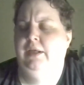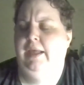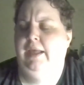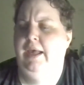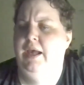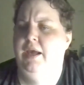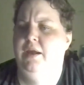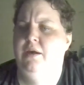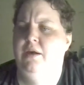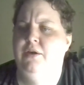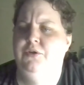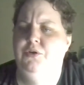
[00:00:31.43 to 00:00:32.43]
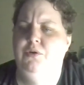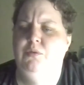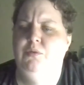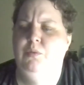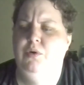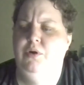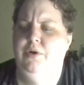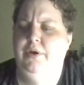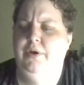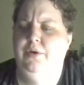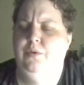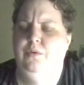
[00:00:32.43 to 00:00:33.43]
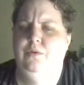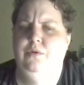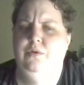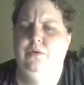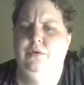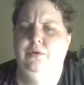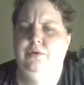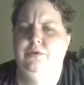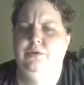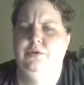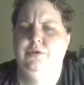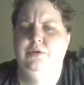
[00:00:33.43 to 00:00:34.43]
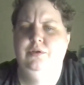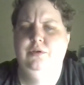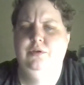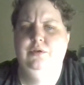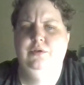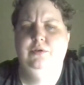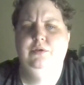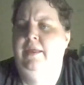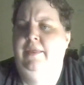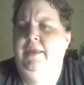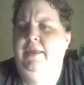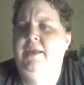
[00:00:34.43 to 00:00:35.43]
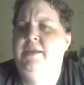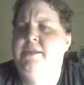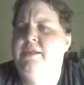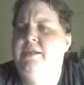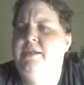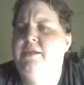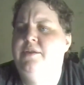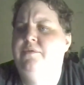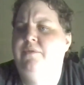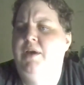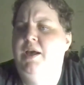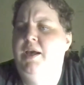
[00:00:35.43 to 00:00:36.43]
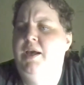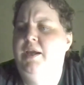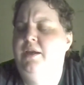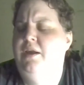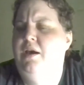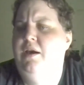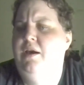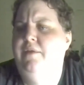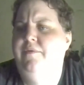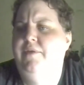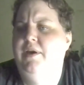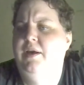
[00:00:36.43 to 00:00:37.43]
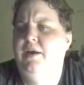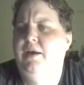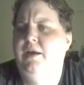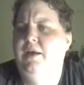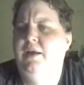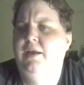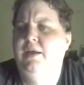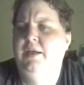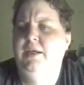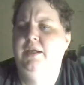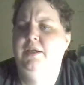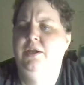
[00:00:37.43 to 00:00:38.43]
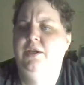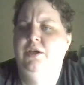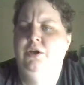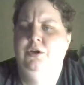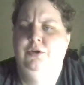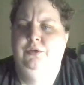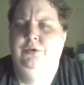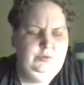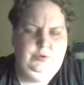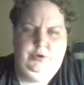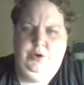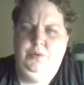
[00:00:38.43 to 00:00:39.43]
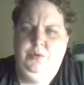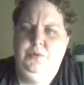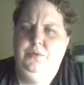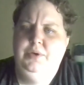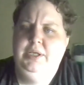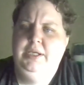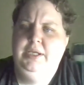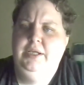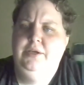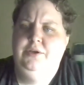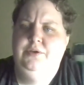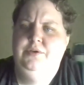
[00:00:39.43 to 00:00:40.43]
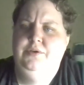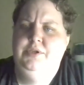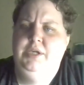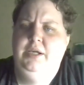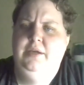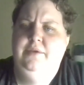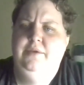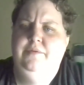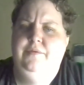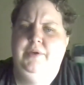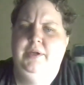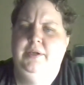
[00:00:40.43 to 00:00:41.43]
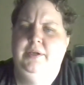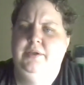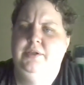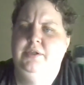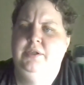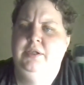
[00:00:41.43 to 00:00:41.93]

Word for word: Get on your wooden horse. This is a ride, not a fight. No need to save face.